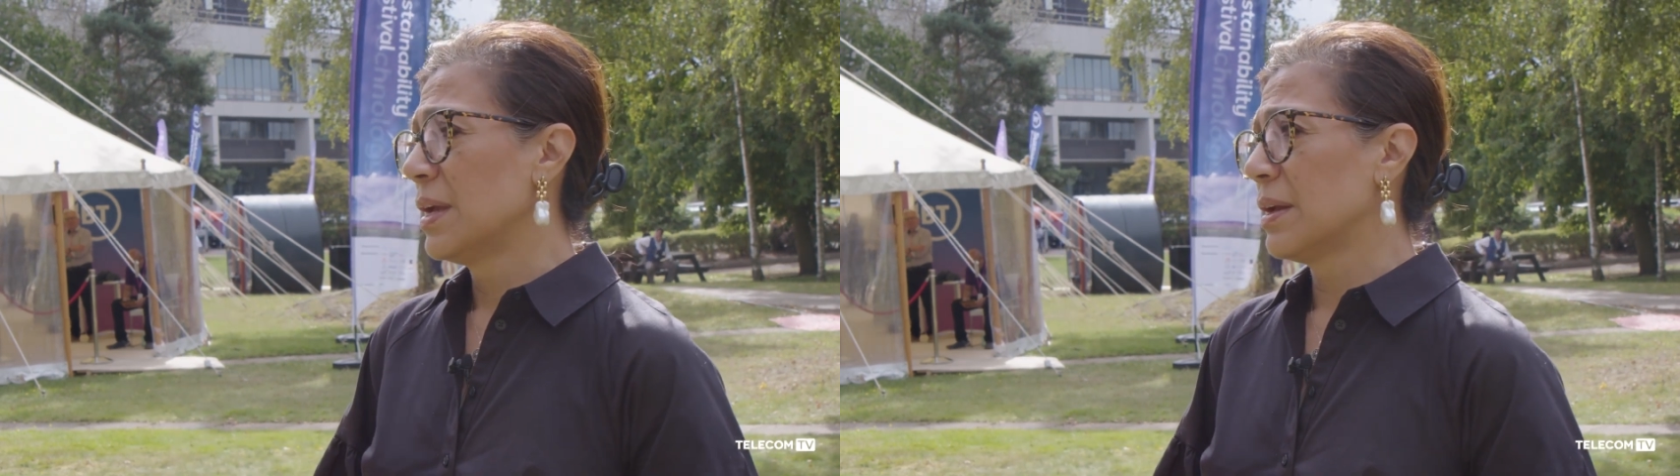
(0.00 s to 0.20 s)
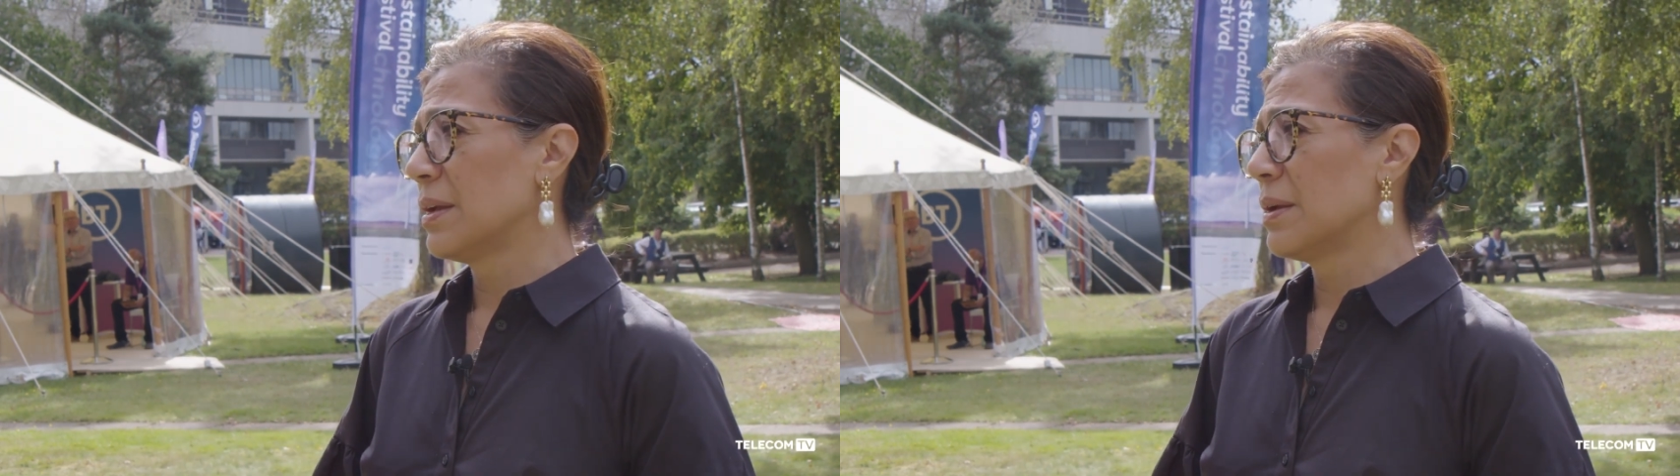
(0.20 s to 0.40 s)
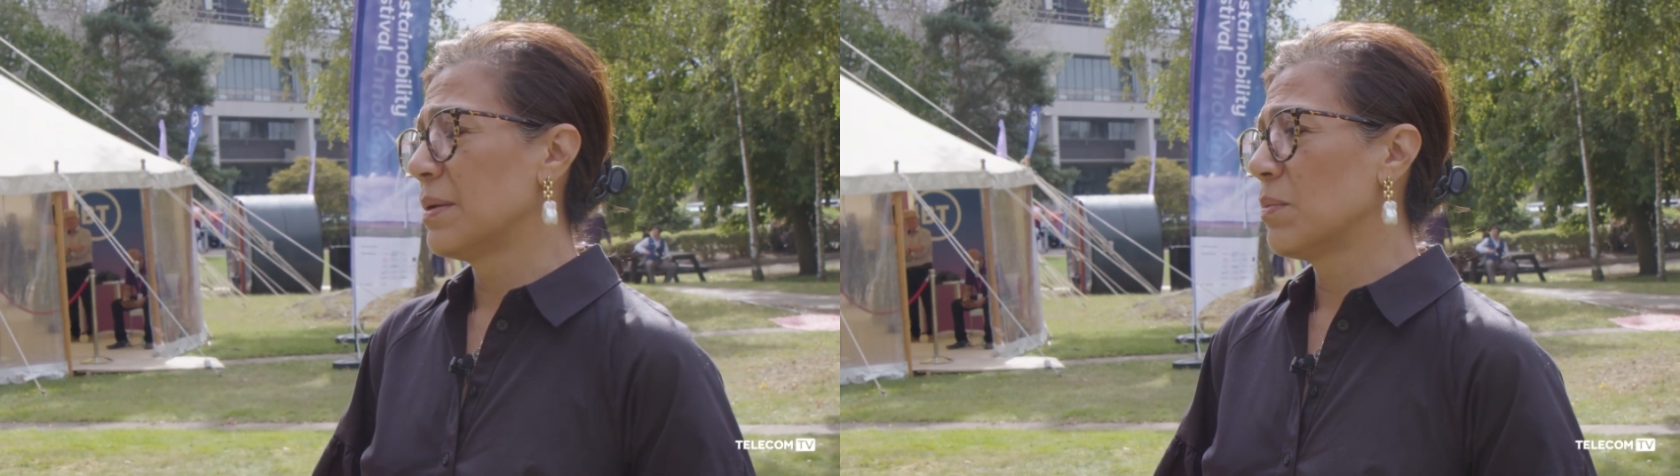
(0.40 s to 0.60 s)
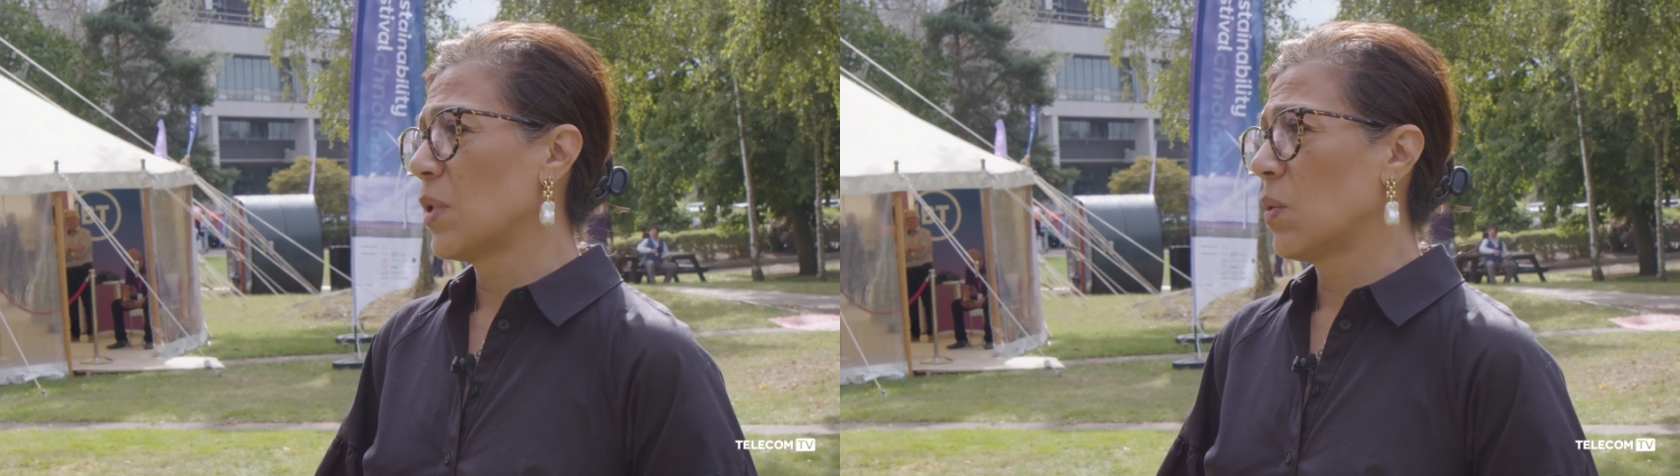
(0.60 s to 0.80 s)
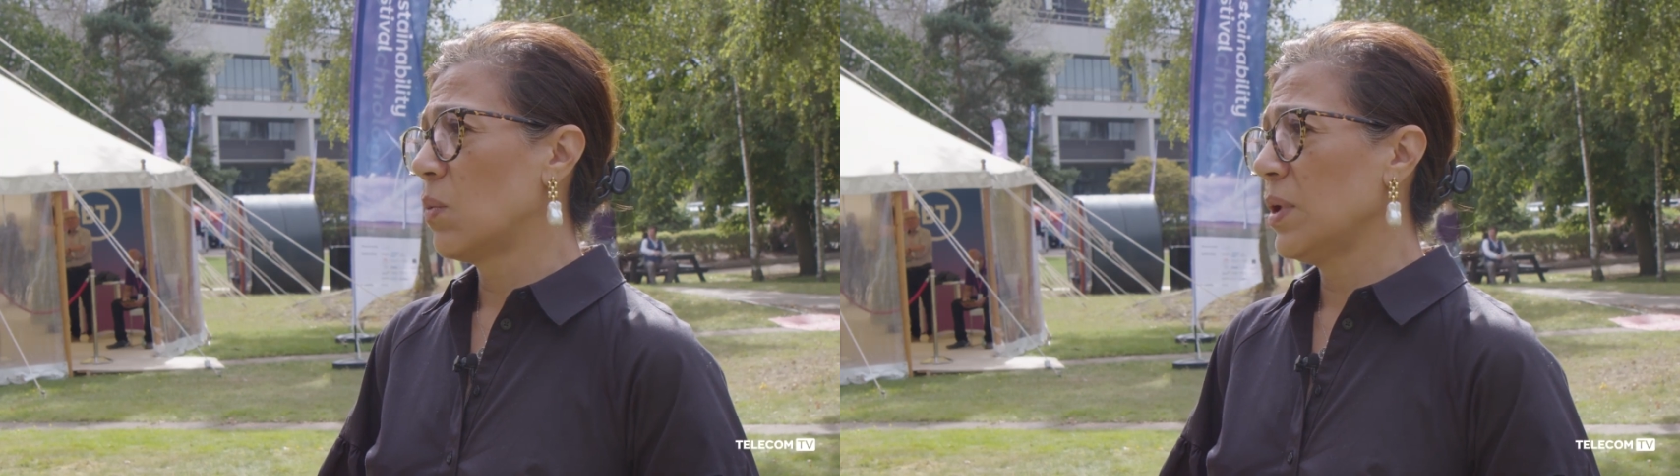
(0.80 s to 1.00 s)

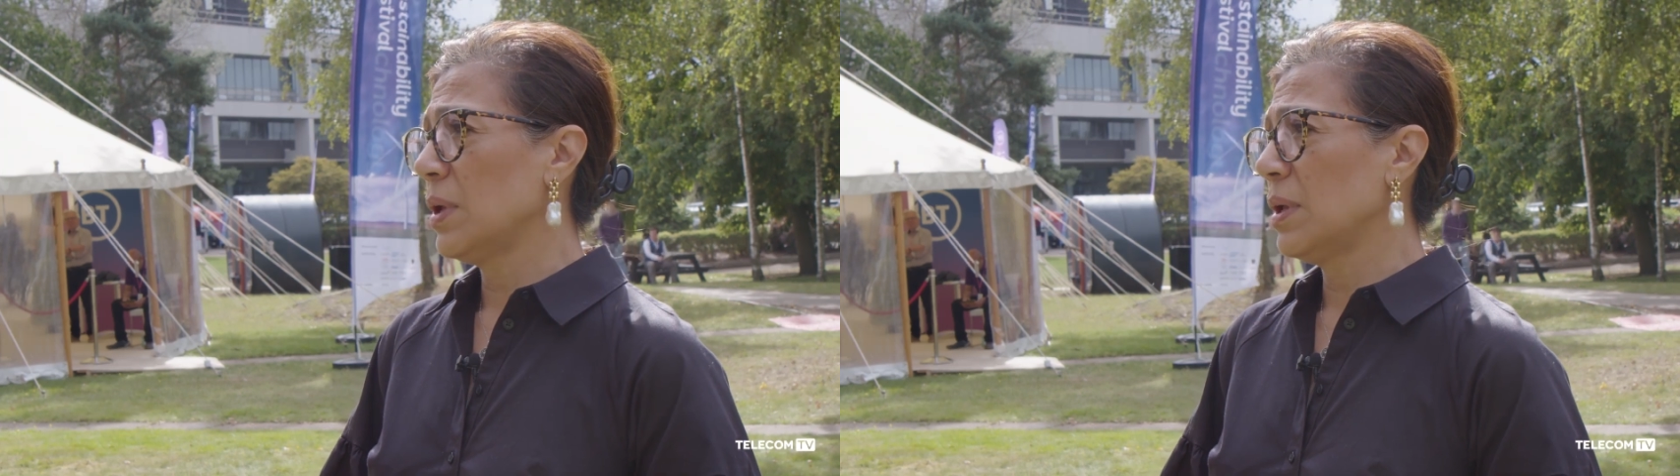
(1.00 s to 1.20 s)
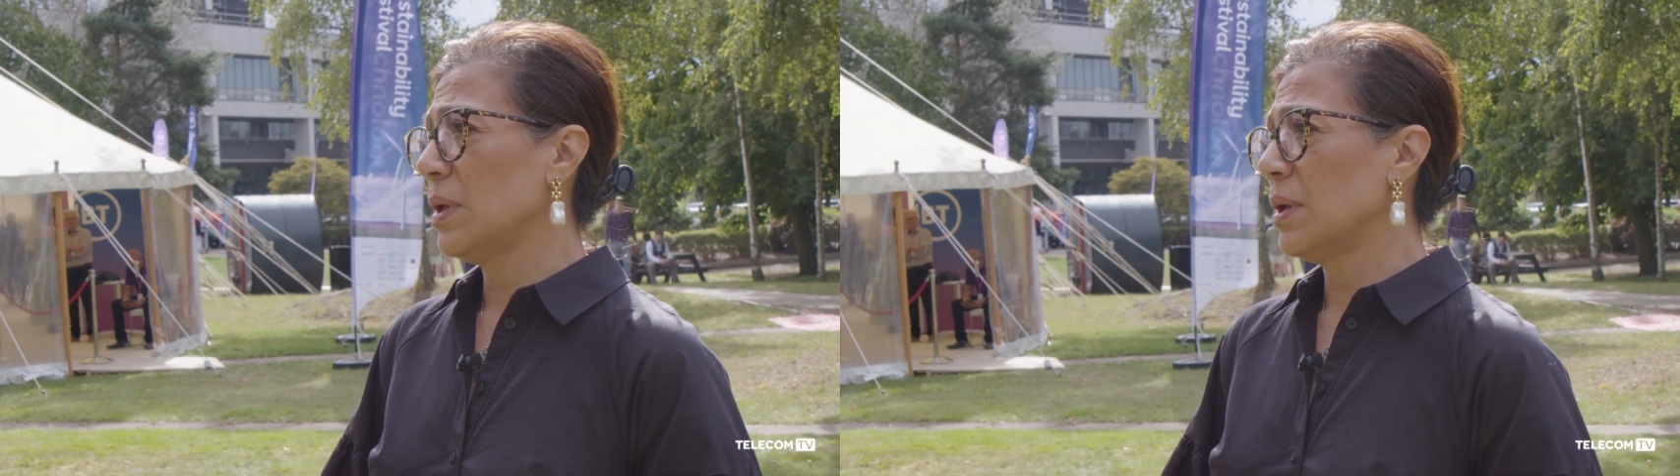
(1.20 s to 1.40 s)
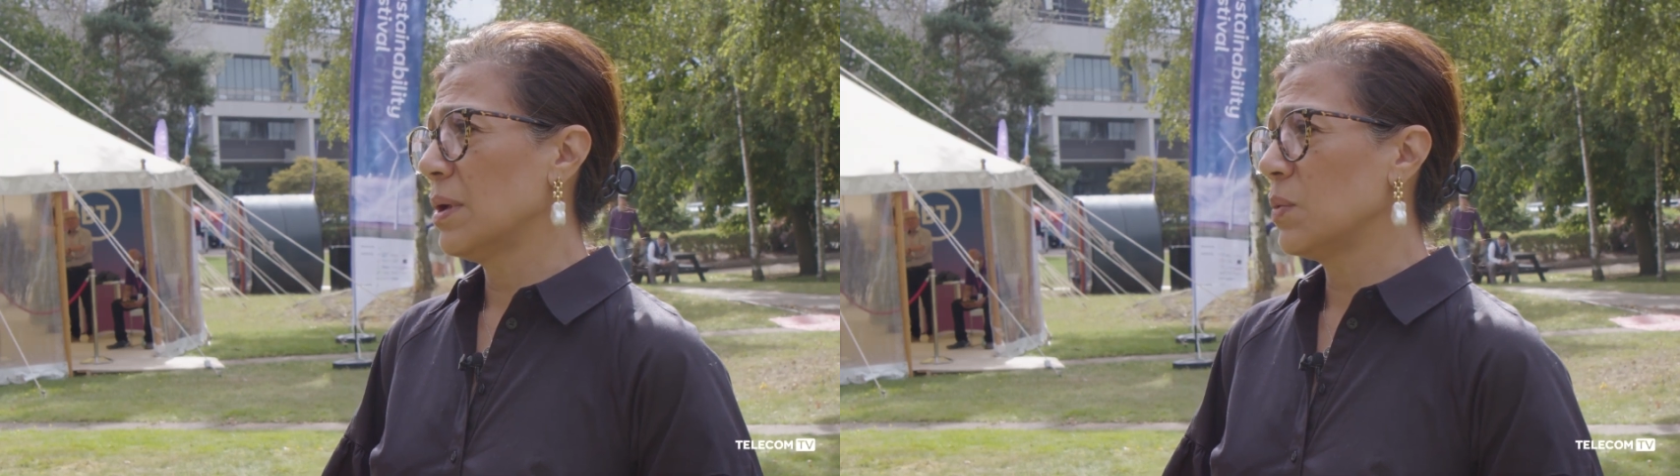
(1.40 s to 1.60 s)
Um, we,